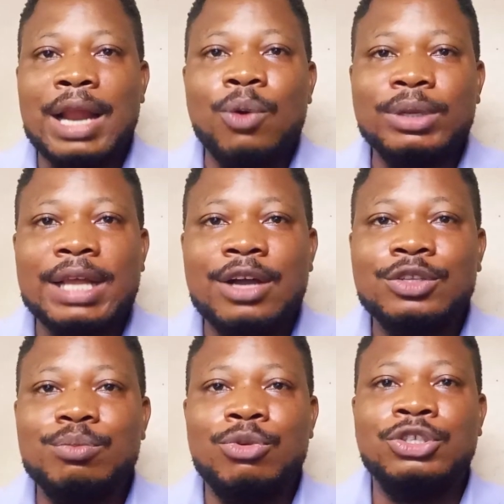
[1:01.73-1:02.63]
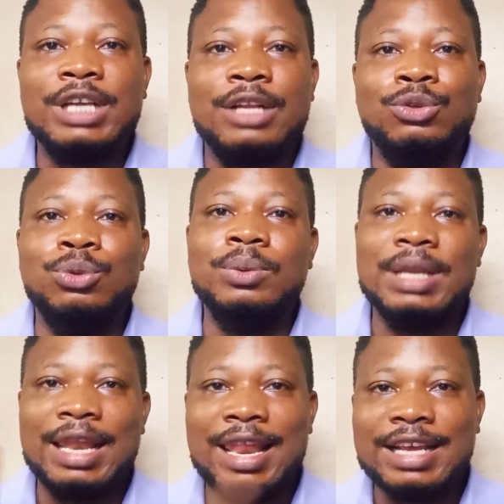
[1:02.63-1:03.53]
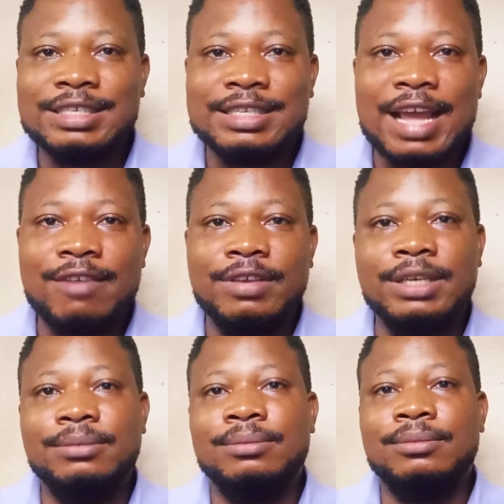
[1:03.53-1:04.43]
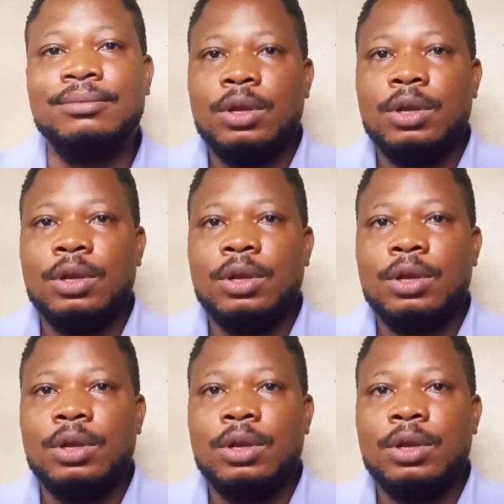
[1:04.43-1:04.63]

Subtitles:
Now, without much ado, let's dive in.